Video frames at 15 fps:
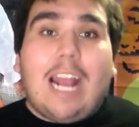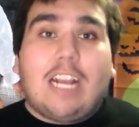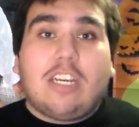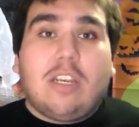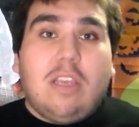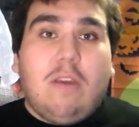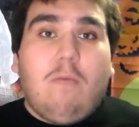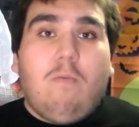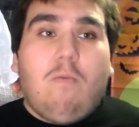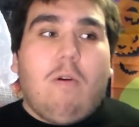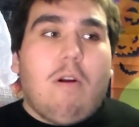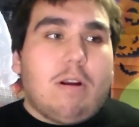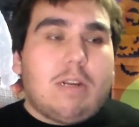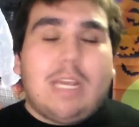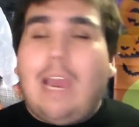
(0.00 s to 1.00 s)
actually
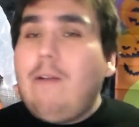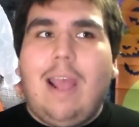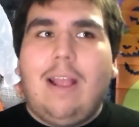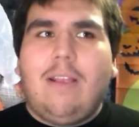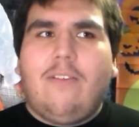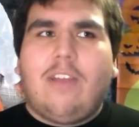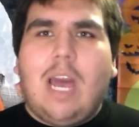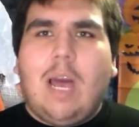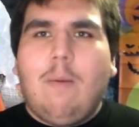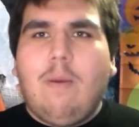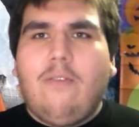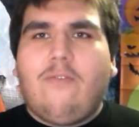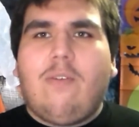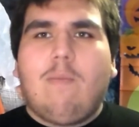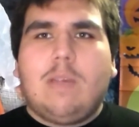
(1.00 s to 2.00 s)
work And coming
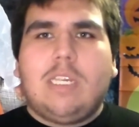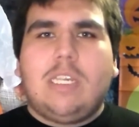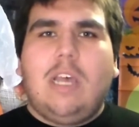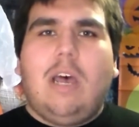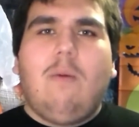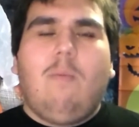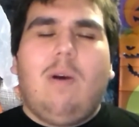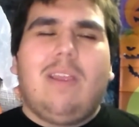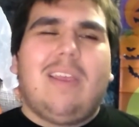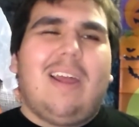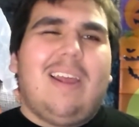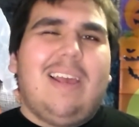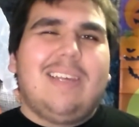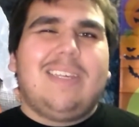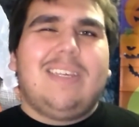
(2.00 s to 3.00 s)
from someone
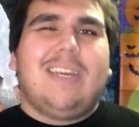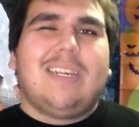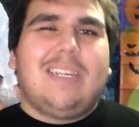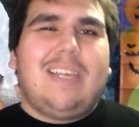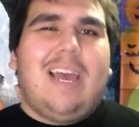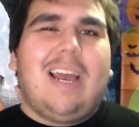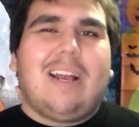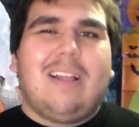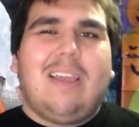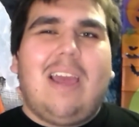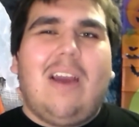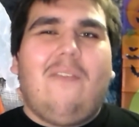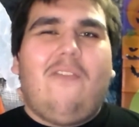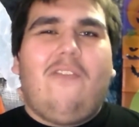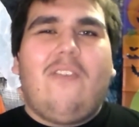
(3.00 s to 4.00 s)
that isn't exactly
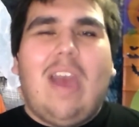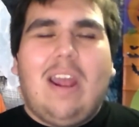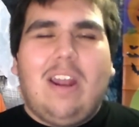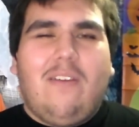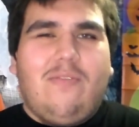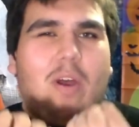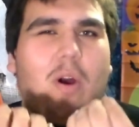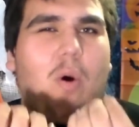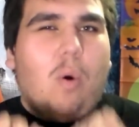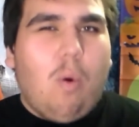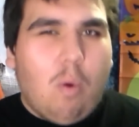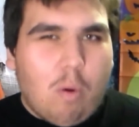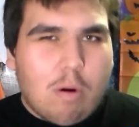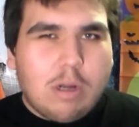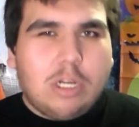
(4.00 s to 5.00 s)
a fan of the
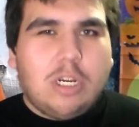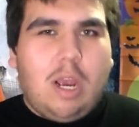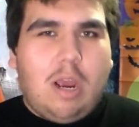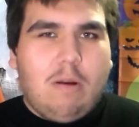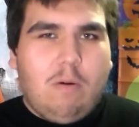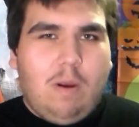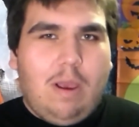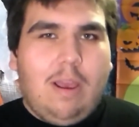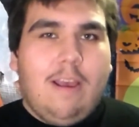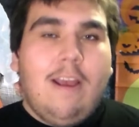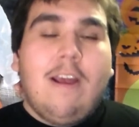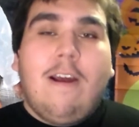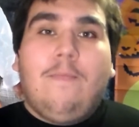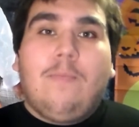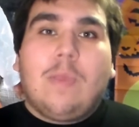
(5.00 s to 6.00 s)
horror genre,
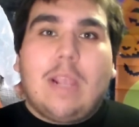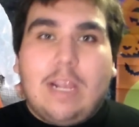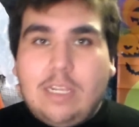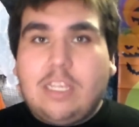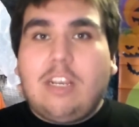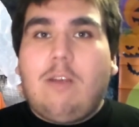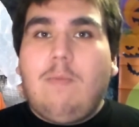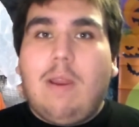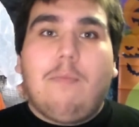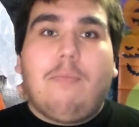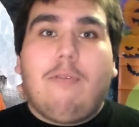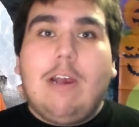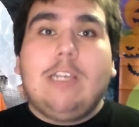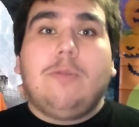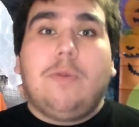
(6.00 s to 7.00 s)
consider me
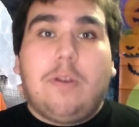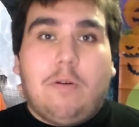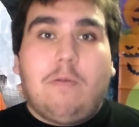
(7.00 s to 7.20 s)
impressed with